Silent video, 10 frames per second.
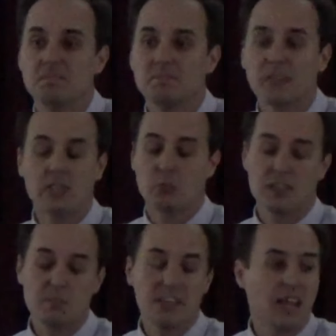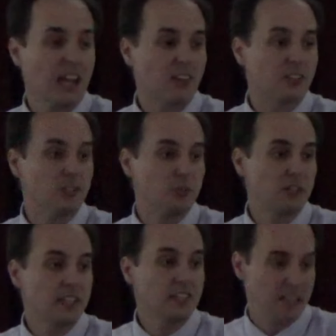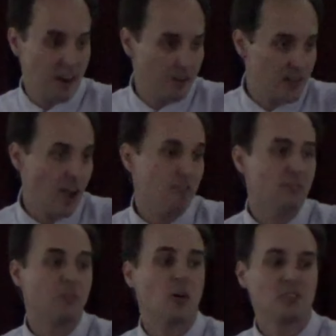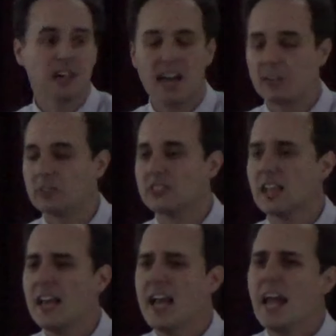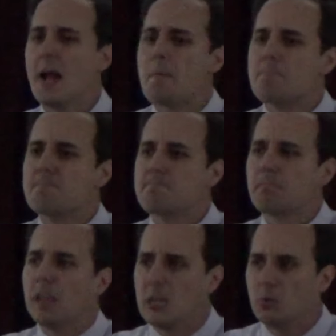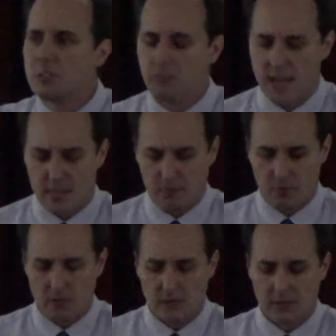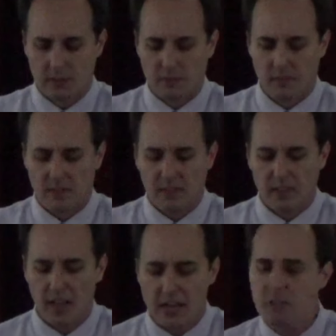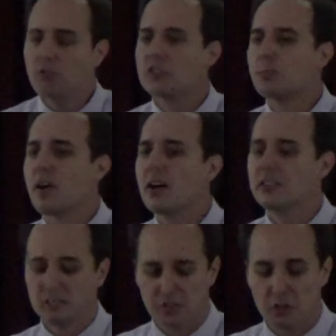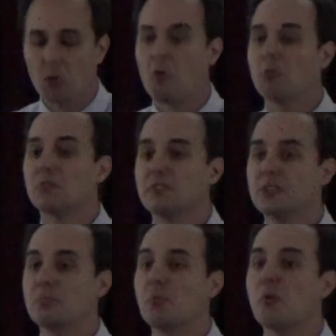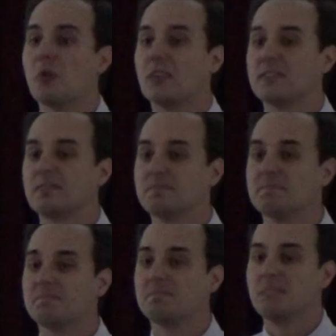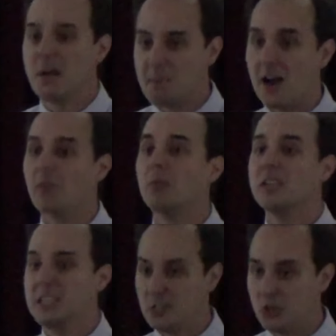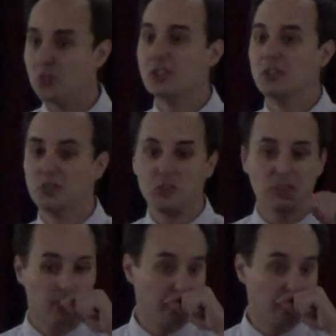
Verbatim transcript: That's when he began to tear down the false idols. He was faithful. And in response, the Lord revealed more about what he should do.